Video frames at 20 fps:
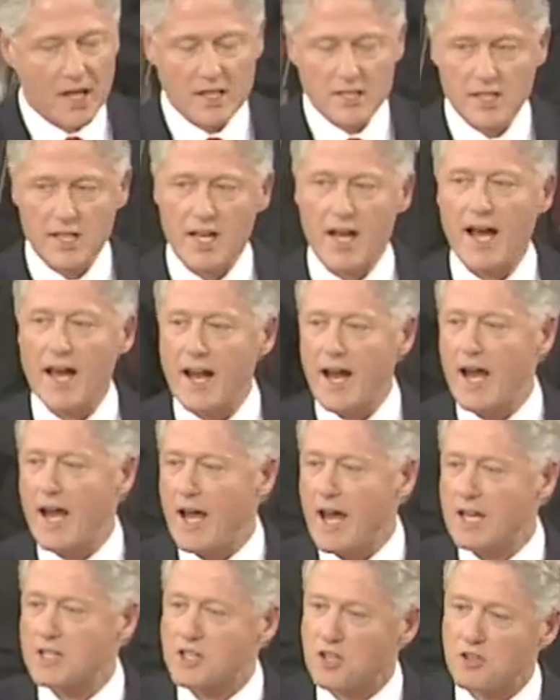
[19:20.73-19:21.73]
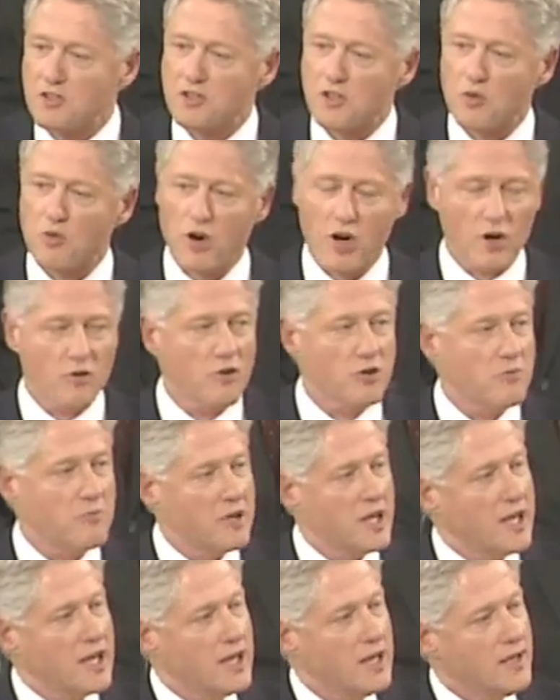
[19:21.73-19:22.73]
Tonight I ask you to work with
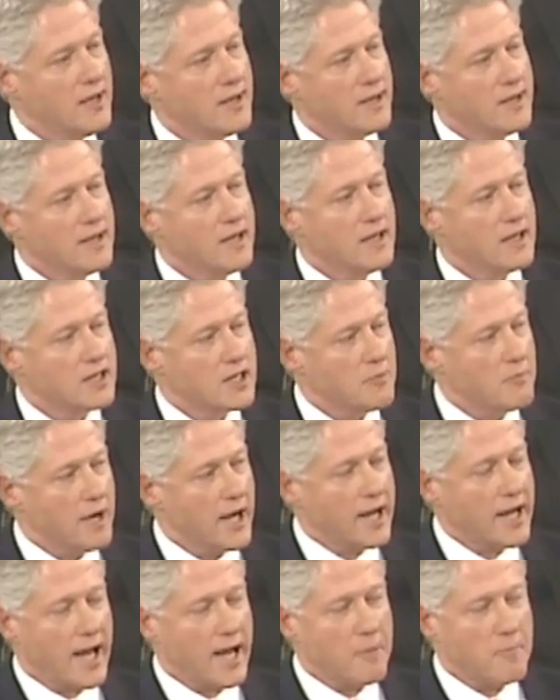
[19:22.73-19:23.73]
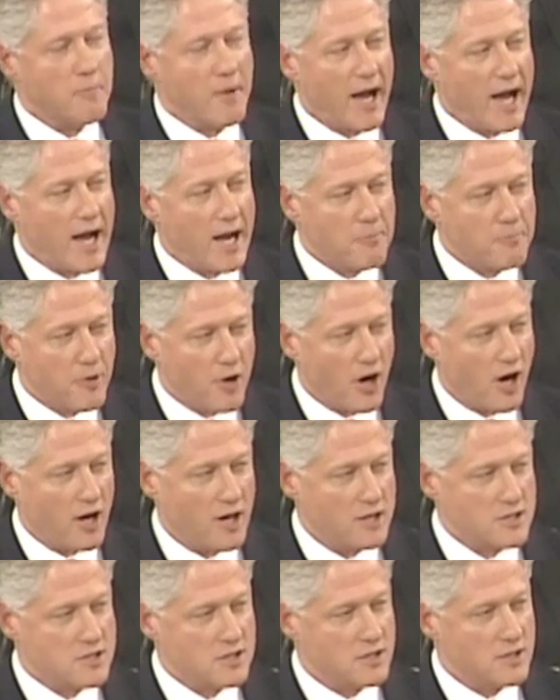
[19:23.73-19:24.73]
me to make a
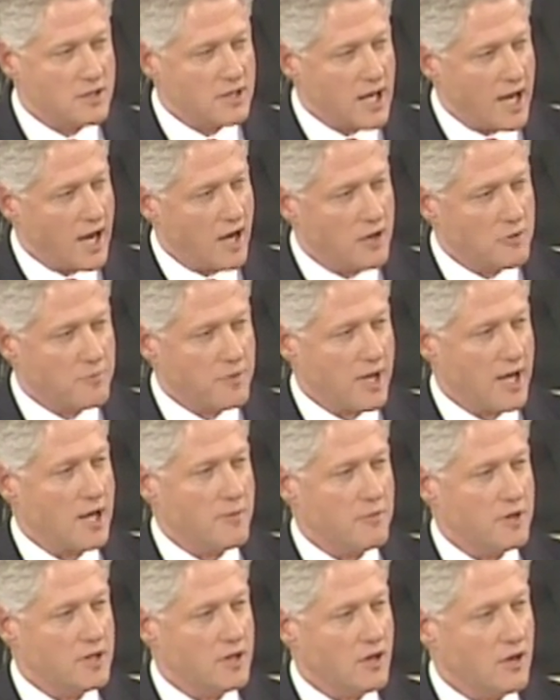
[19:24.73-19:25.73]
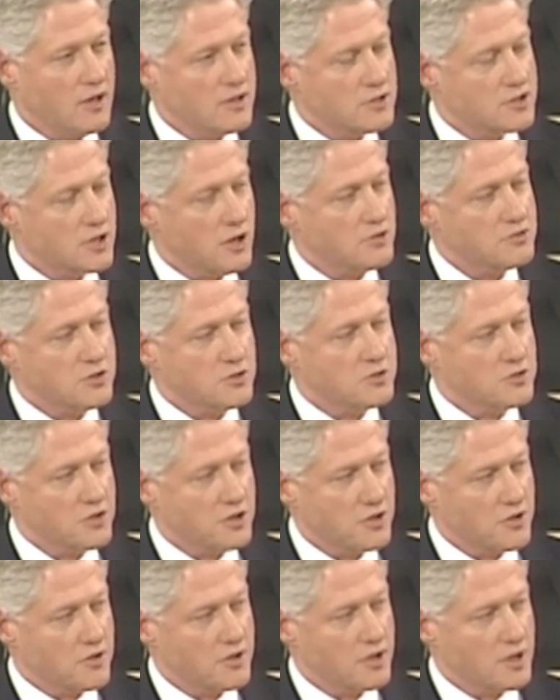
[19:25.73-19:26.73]
bipartisan down payment on Social
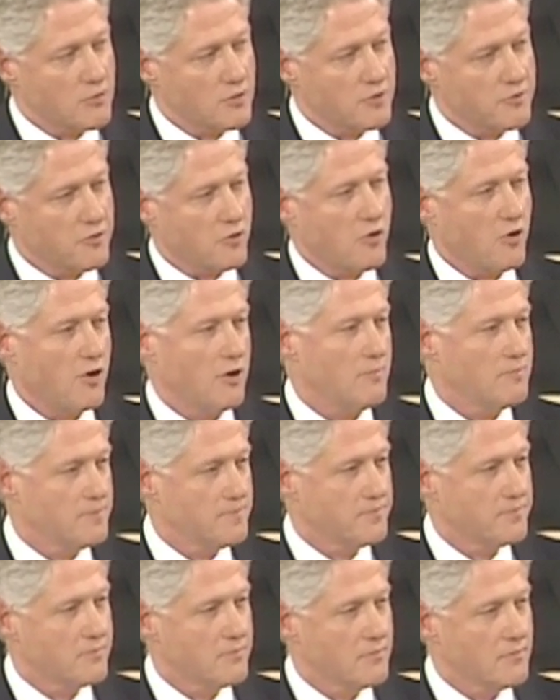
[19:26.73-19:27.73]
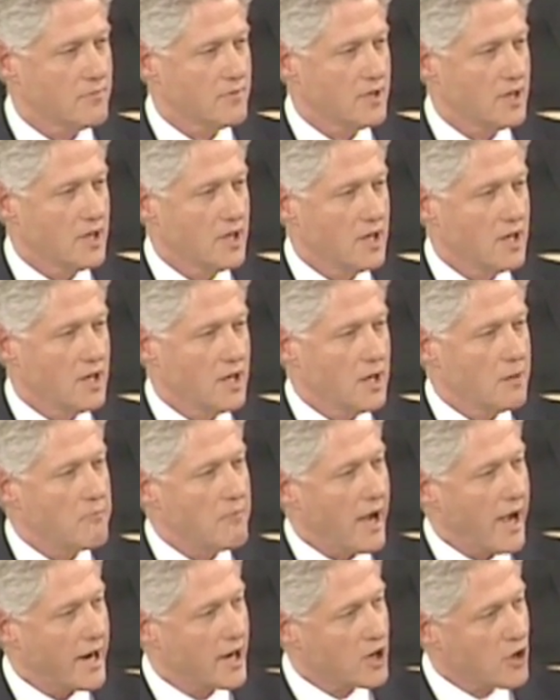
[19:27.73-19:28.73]
Security reform
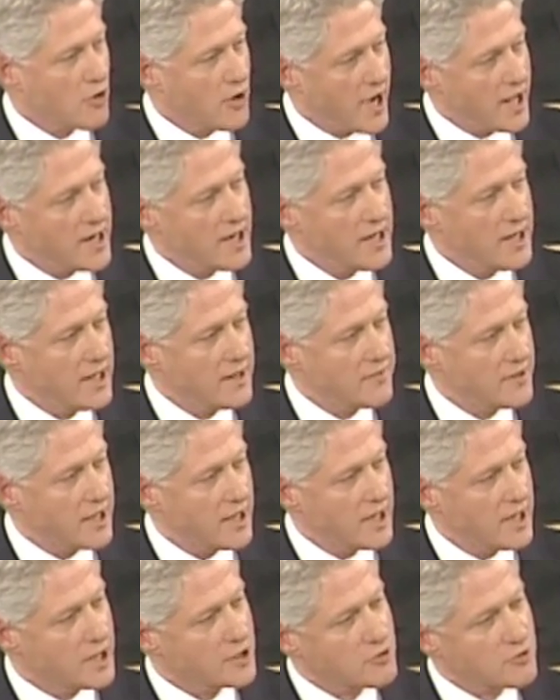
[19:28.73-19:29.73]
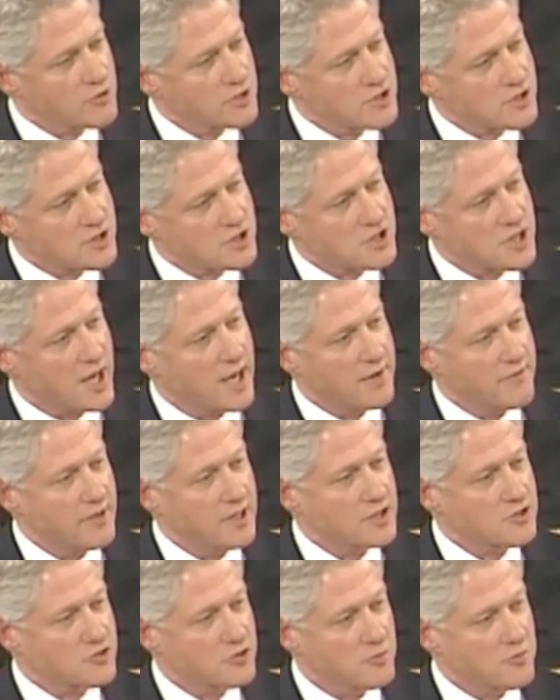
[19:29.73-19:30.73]
by crediting the interest
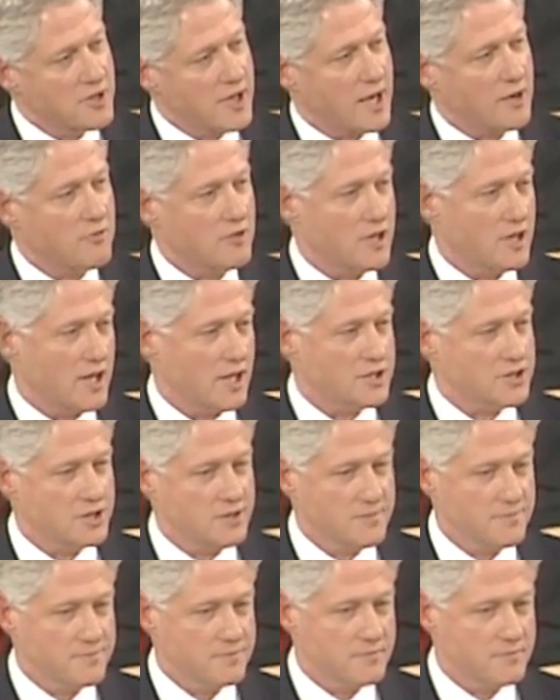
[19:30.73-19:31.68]
savings from debt reduction